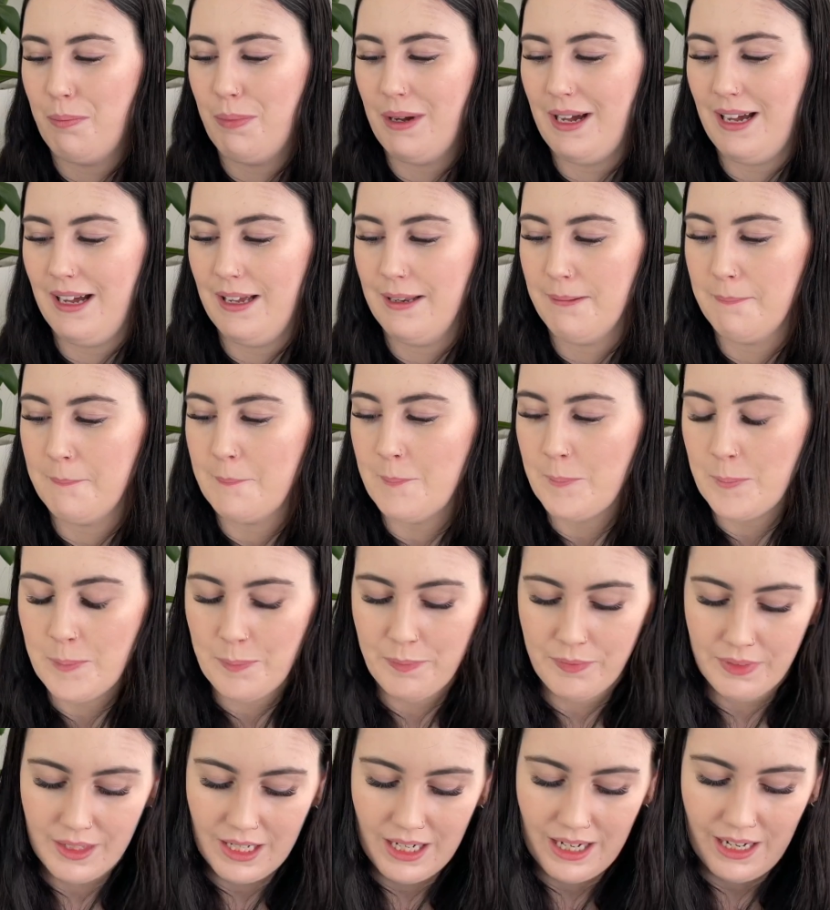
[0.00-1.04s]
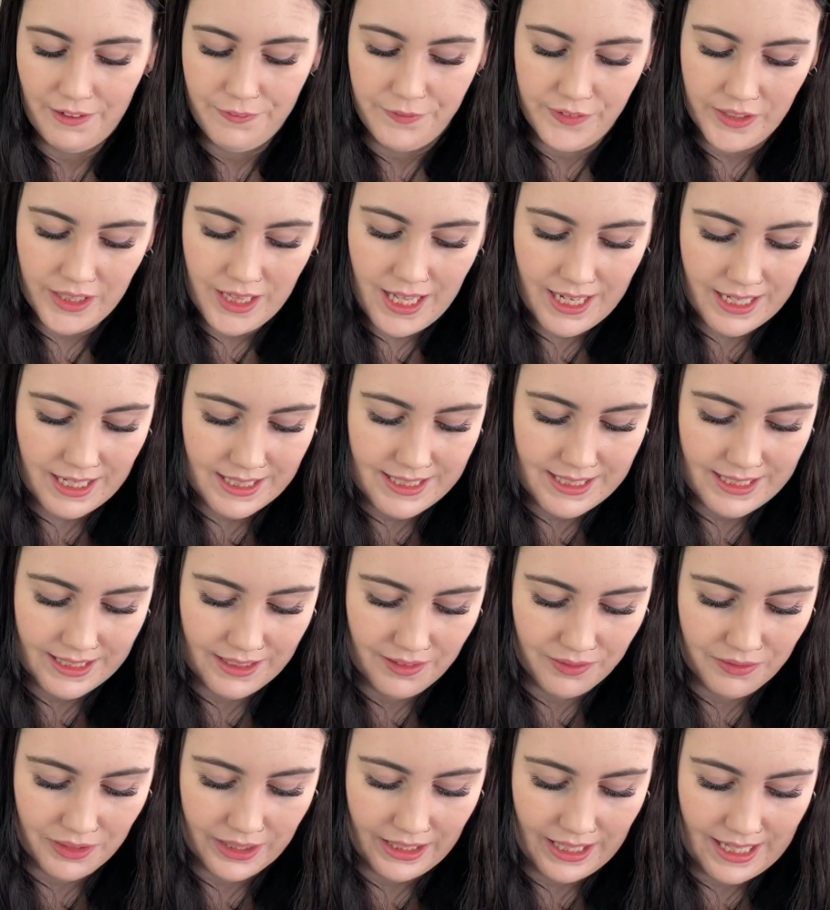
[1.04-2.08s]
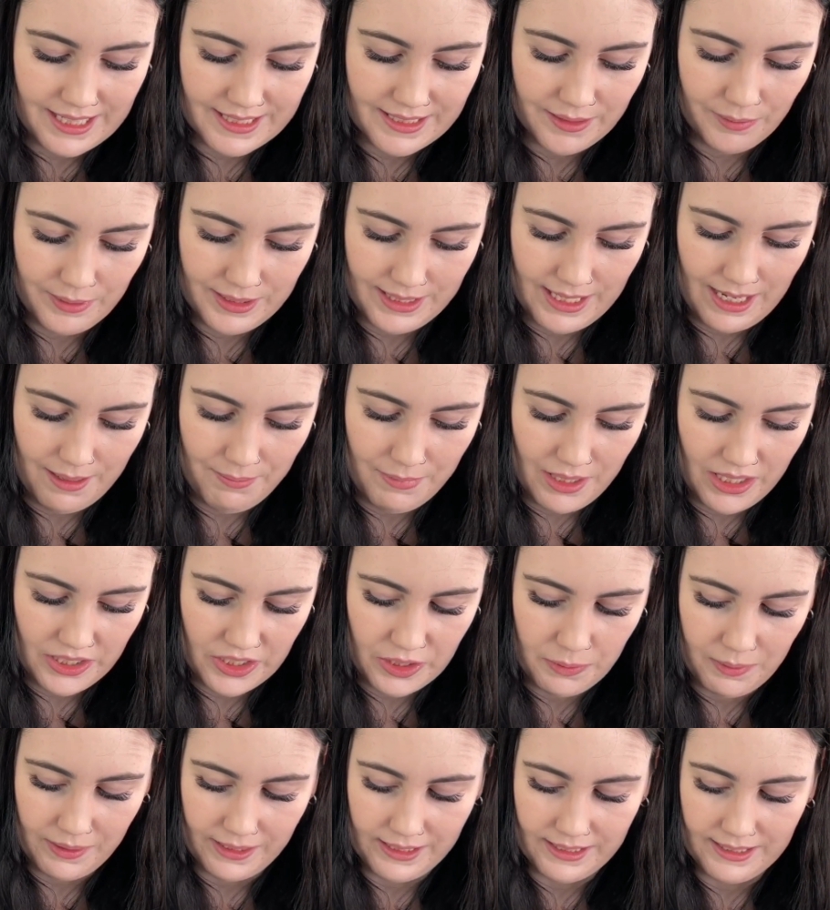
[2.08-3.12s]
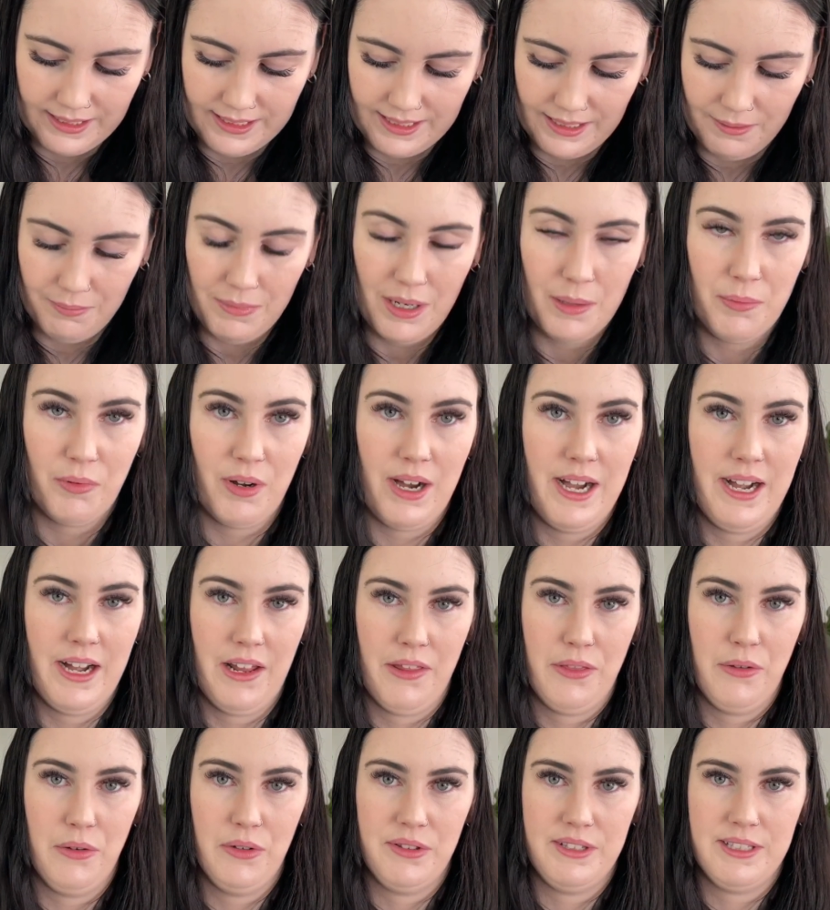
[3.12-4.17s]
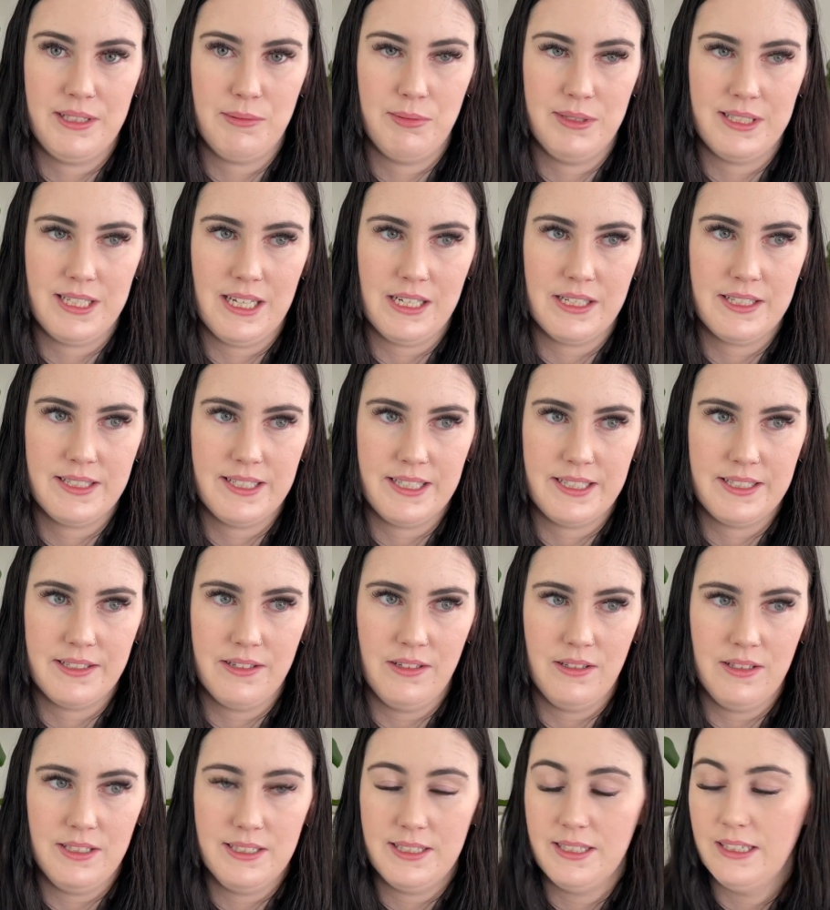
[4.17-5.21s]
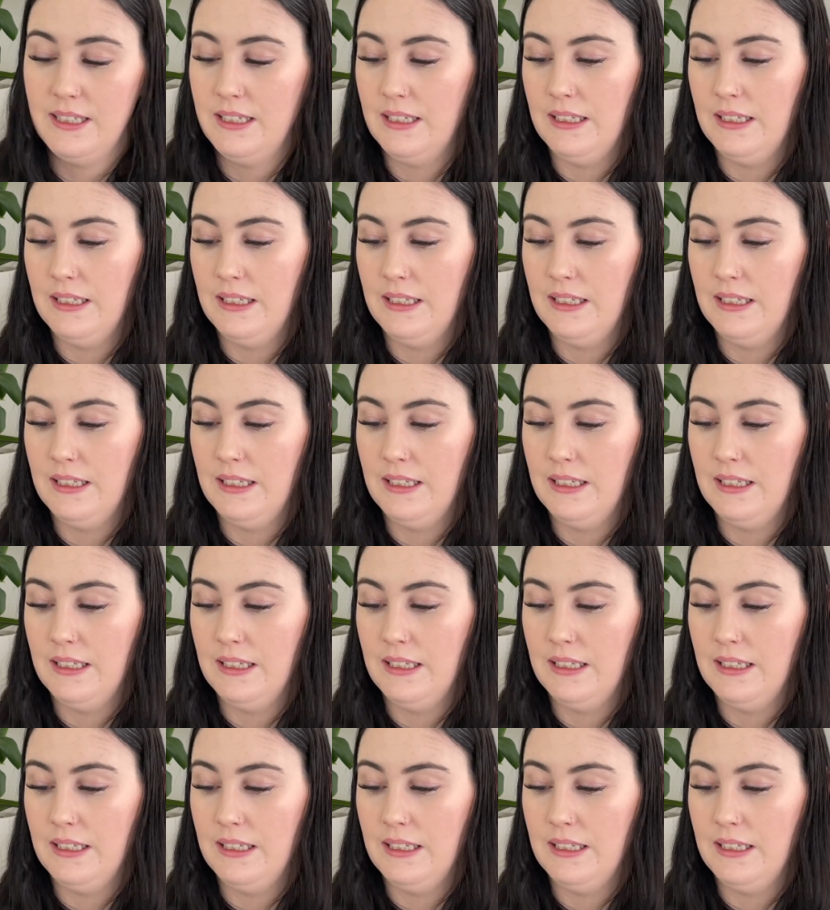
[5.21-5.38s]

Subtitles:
But I feel like I didn't realize it was that much because in my brain I thought this was like $6.